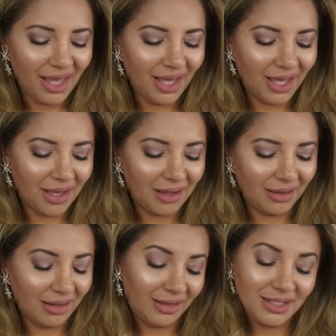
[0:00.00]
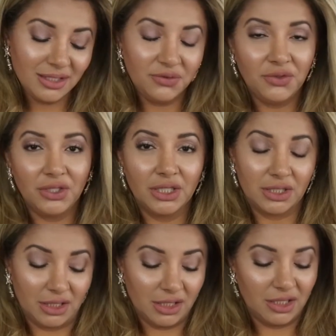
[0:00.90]
Uh, this is for the
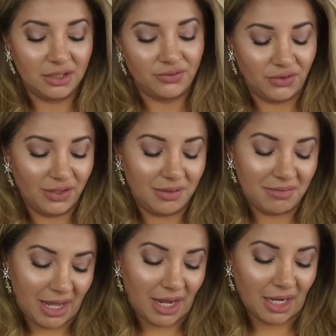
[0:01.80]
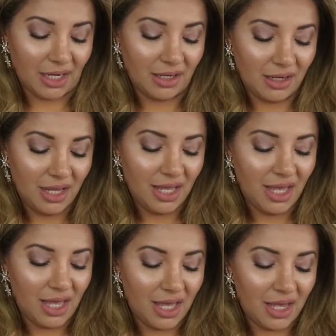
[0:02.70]
girls, for the men.
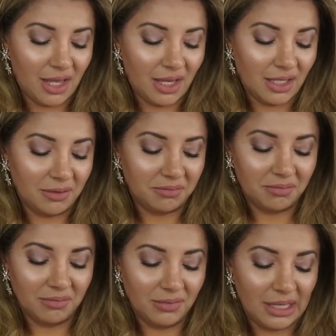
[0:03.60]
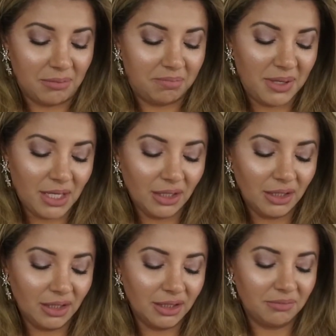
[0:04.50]
Uh, a
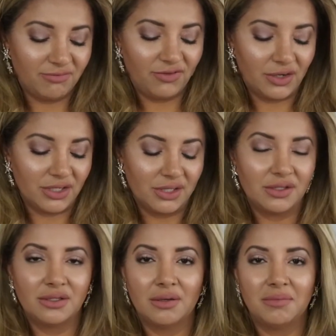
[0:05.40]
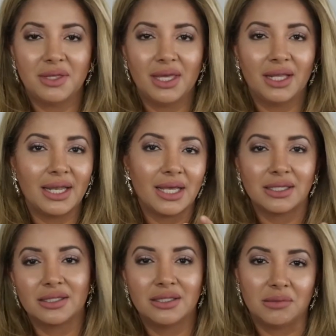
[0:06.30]
beard versus something like
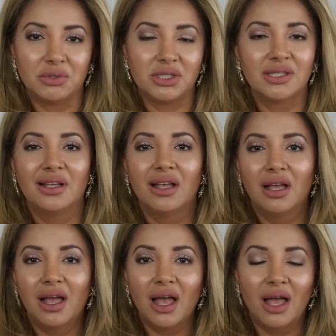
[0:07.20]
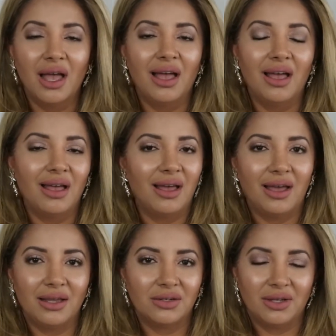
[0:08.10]
a stubble.
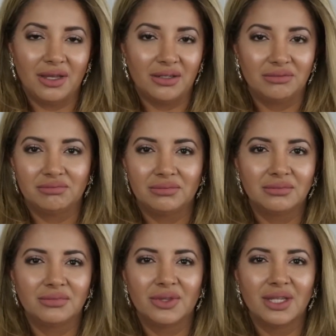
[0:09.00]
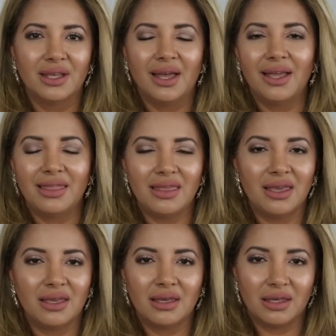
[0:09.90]
I don't care. I
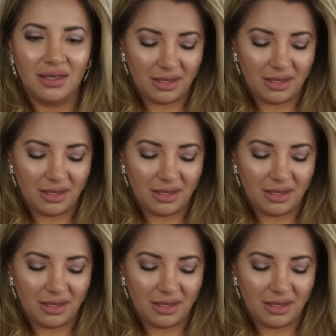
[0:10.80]
think